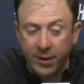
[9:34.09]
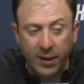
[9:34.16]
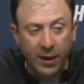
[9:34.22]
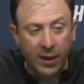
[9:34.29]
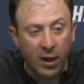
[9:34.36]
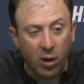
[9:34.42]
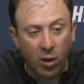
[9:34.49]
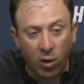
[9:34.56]

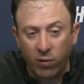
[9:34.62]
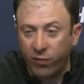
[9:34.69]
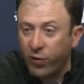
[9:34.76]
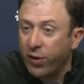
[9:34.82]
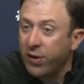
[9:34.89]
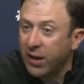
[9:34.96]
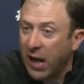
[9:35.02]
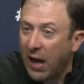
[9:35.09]

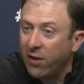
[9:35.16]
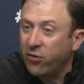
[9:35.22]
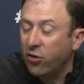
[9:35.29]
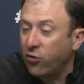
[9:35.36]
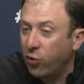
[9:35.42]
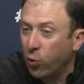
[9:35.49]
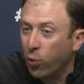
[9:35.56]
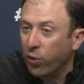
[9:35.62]
Hopefully the guys
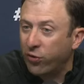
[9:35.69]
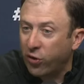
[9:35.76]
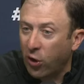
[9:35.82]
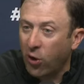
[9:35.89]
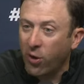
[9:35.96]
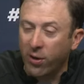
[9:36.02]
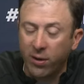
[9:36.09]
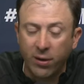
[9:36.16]
that do
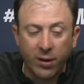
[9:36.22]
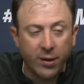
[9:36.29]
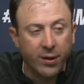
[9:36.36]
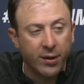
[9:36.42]
return